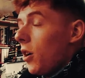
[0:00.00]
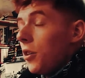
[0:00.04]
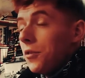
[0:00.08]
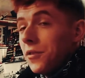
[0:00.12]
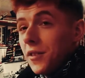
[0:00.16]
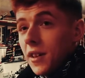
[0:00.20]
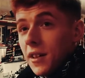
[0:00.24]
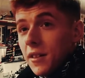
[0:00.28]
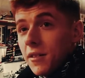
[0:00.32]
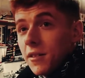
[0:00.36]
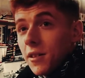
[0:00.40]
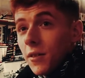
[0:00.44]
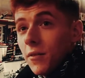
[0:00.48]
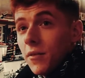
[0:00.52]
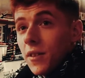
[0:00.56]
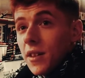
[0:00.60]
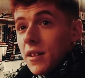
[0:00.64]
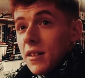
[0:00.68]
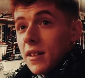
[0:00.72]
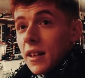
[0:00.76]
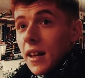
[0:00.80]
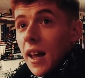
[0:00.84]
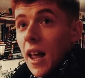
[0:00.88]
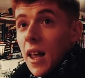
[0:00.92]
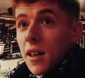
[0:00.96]
did something
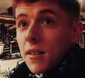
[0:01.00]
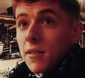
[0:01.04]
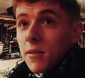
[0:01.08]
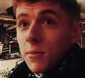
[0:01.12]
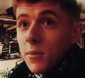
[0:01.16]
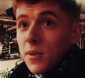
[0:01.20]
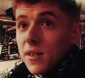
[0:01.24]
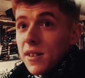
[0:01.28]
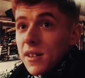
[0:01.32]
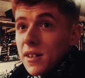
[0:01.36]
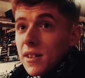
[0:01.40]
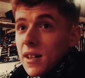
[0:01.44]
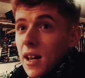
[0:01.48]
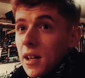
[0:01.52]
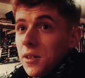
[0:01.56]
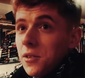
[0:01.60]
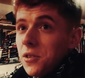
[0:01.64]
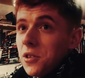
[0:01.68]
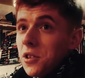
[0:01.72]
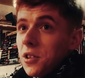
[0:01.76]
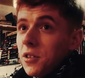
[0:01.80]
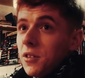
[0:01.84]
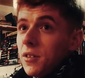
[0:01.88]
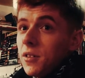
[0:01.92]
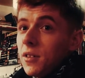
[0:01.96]
to get someone's
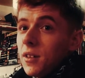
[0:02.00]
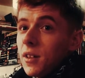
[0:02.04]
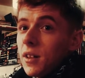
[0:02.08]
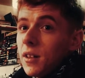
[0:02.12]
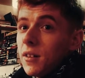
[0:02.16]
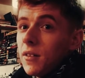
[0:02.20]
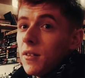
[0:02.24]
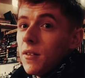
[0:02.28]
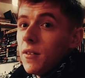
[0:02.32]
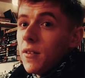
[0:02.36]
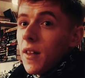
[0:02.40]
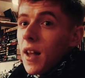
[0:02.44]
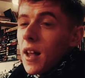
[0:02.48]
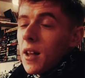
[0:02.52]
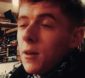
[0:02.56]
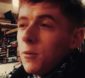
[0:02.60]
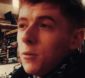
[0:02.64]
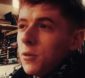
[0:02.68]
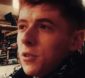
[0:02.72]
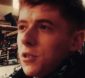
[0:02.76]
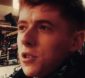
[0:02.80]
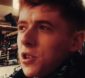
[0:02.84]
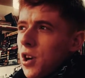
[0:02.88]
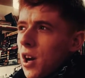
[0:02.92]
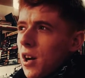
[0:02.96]
attention, that they
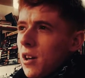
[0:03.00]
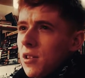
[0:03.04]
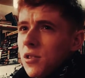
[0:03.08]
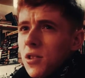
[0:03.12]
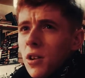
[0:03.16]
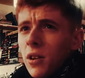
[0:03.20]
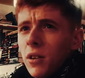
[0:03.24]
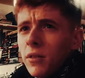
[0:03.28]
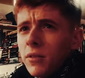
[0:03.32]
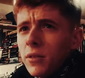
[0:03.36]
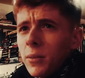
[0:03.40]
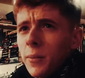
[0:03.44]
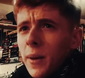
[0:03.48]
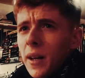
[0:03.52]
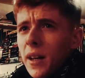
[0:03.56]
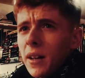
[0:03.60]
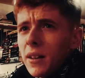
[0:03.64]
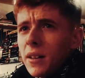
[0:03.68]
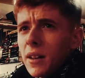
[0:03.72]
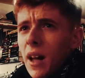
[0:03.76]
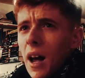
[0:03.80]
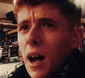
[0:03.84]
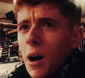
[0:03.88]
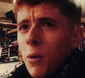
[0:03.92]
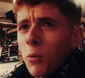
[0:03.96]
would change it all for me
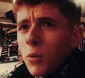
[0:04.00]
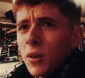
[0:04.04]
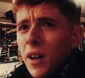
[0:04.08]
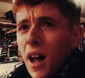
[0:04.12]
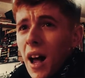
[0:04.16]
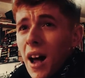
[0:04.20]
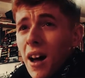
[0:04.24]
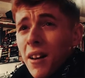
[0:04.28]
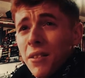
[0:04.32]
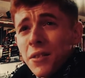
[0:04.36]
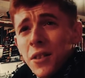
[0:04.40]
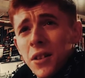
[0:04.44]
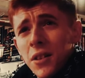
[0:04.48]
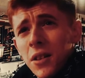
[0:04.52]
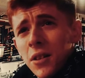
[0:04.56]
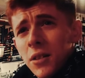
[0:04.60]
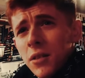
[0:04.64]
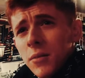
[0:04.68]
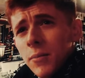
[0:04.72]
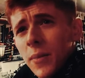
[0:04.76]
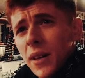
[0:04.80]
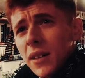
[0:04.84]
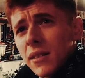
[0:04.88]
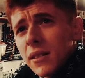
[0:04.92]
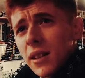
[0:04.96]
and I wouldn't have to do
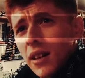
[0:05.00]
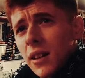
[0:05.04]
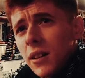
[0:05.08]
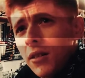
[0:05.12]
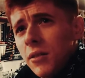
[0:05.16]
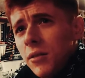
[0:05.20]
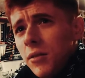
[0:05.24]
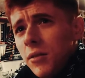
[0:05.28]
it myself.